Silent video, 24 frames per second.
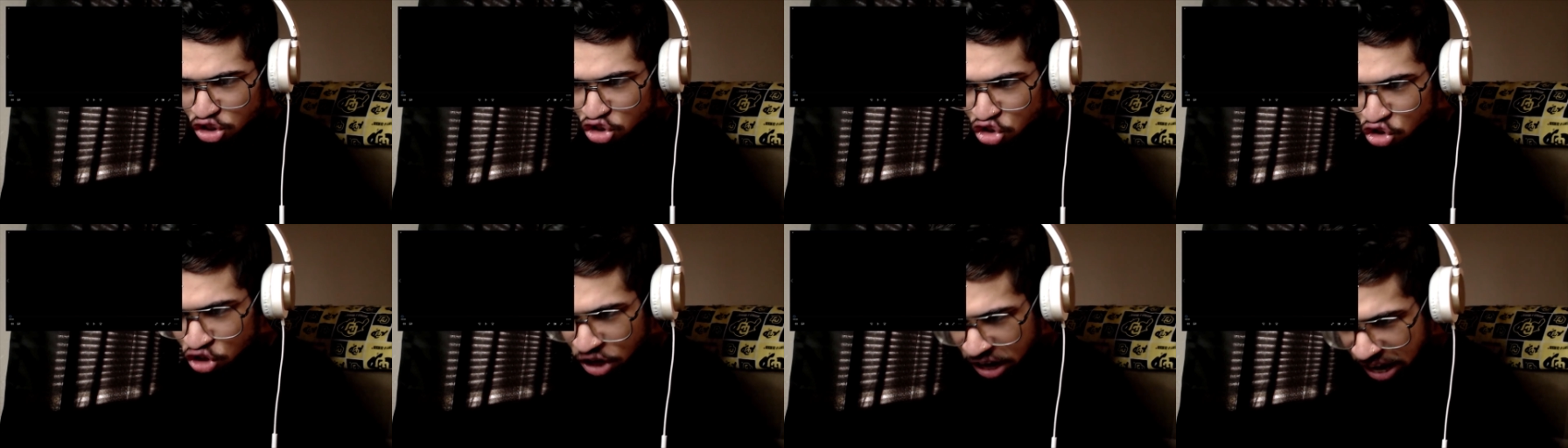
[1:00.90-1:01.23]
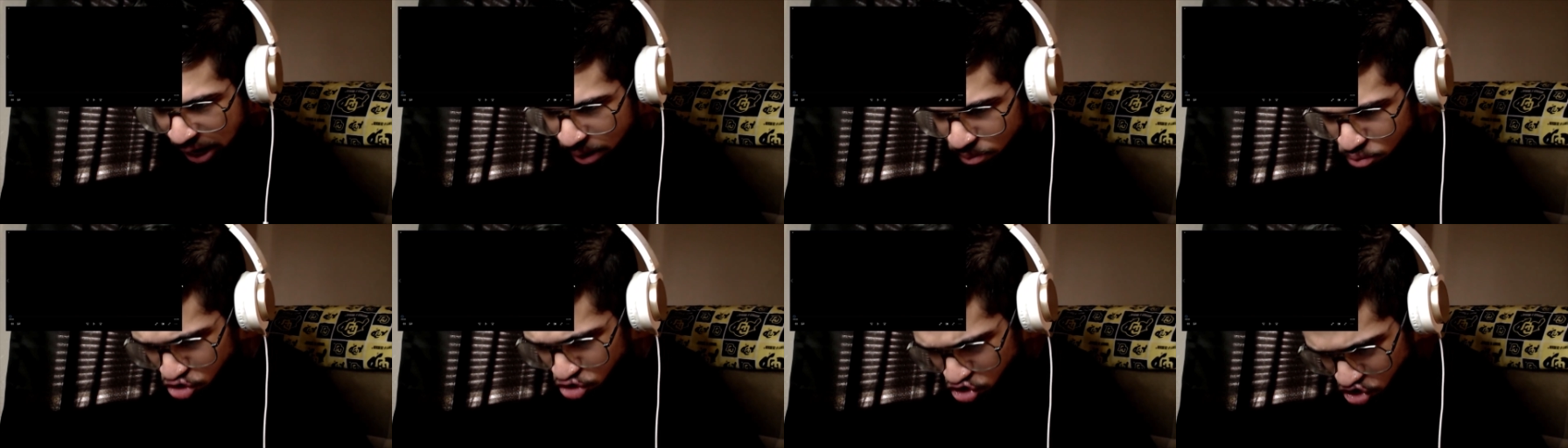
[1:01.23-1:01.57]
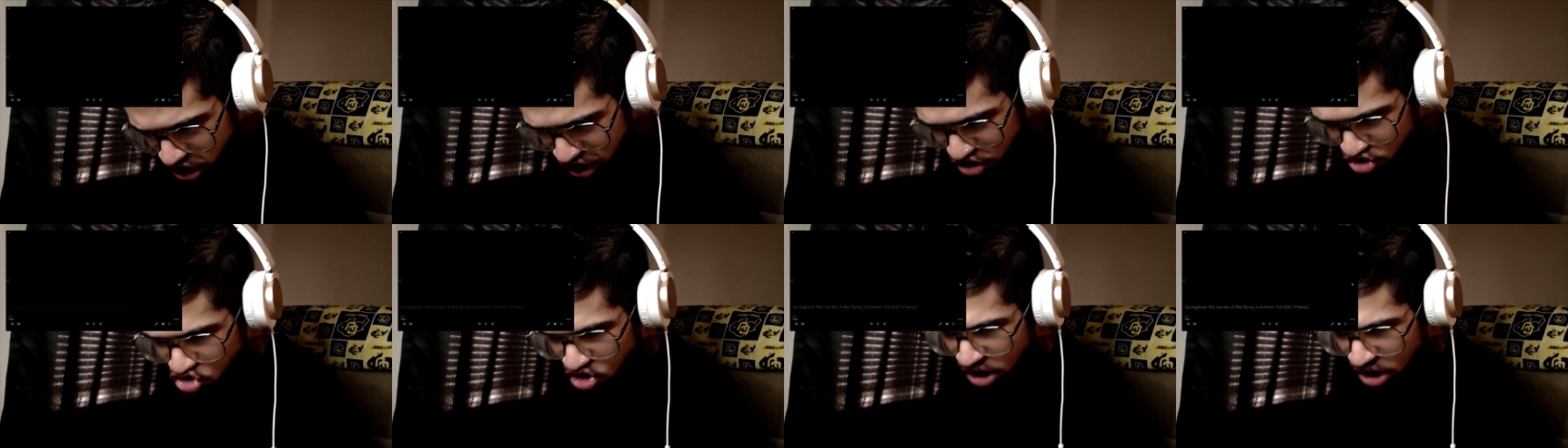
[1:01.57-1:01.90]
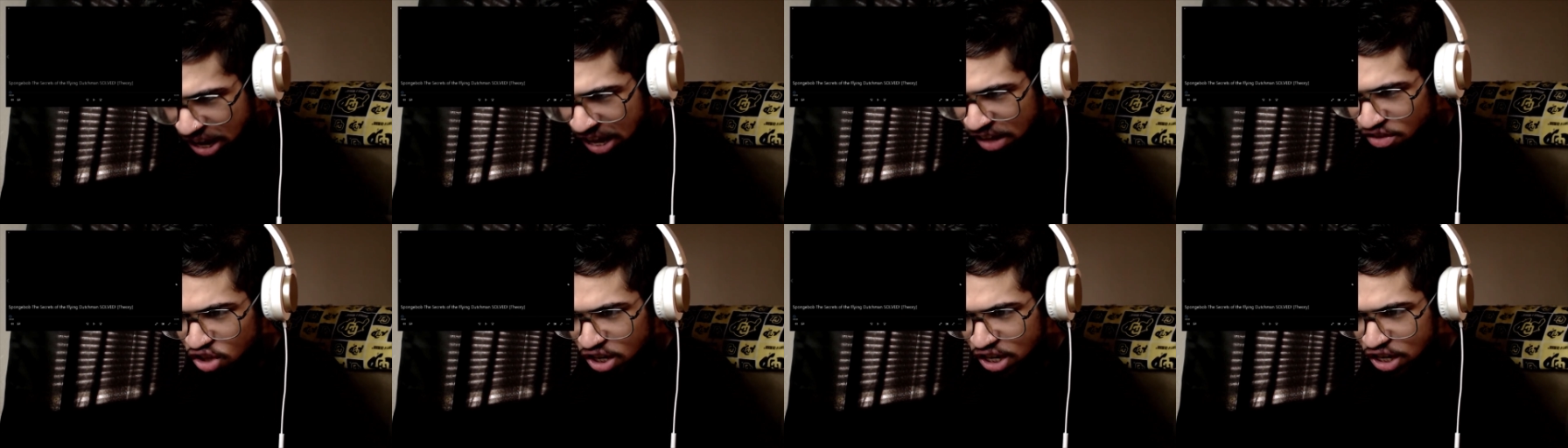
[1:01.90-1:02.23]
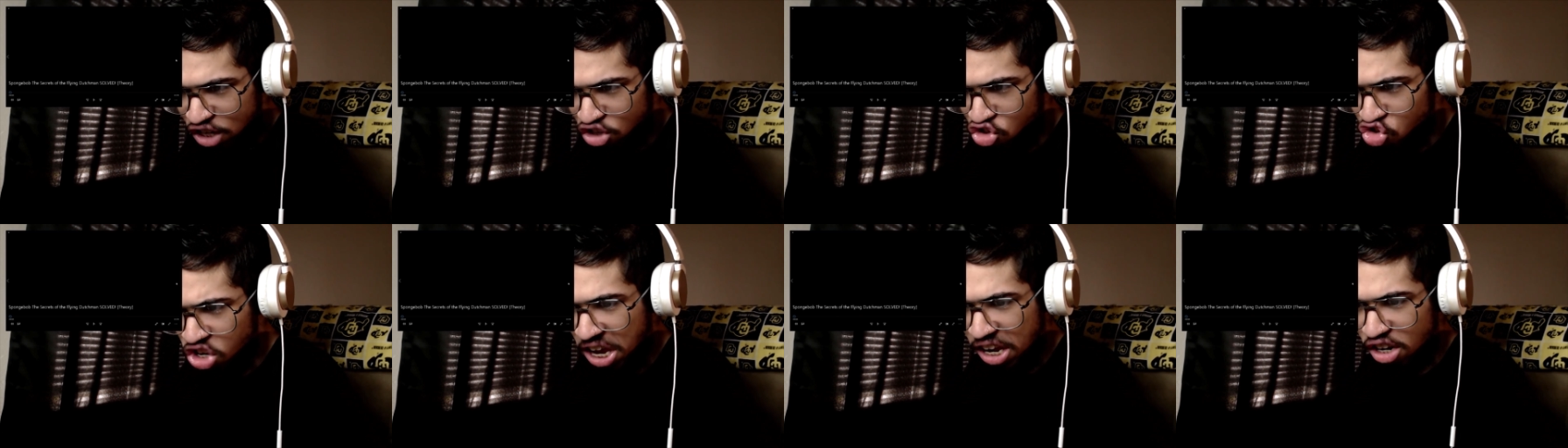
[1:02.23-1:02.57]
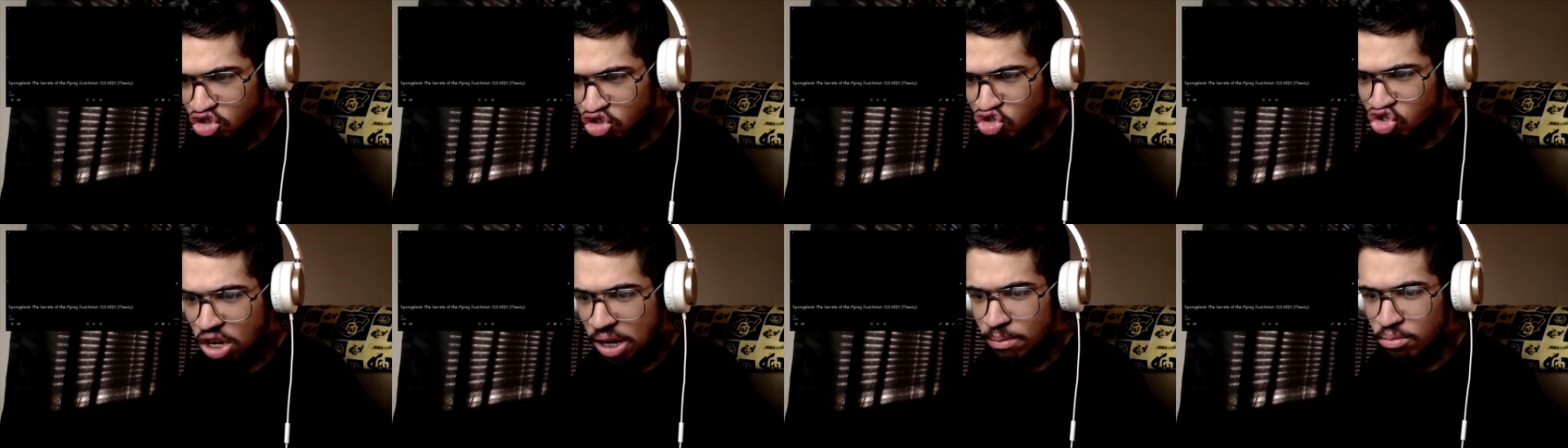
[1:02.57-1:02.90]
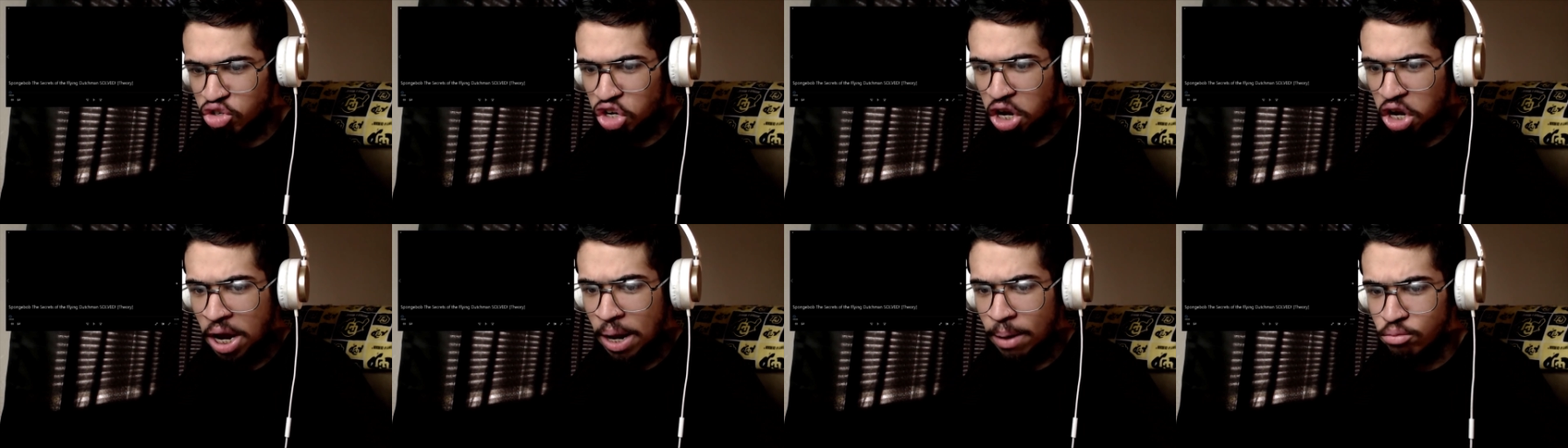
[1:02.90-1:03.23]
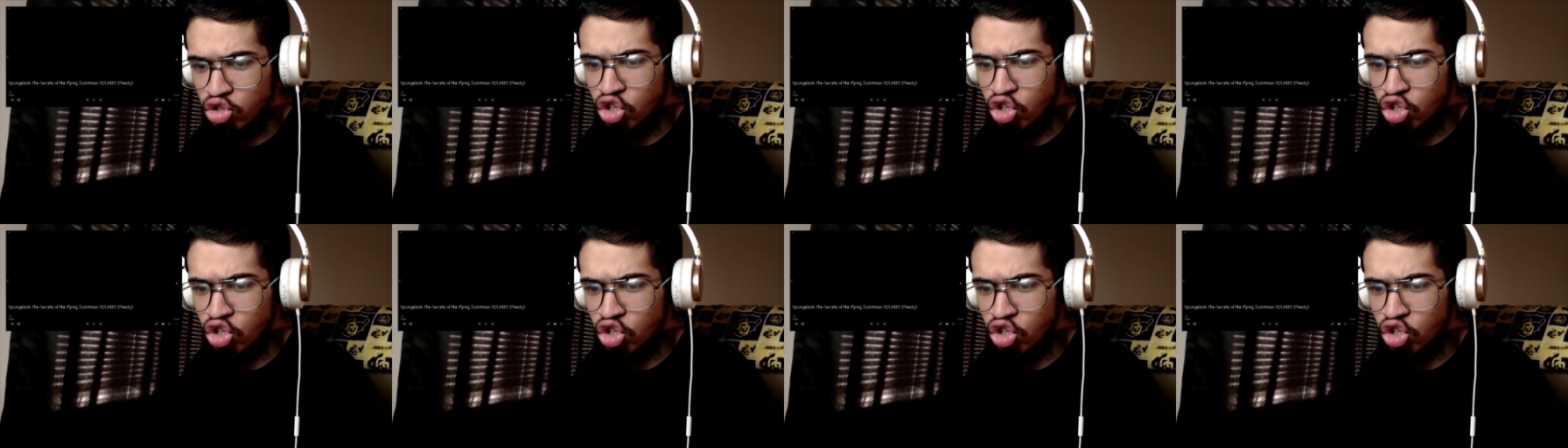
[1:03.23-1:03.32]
damn sense at the exact same time.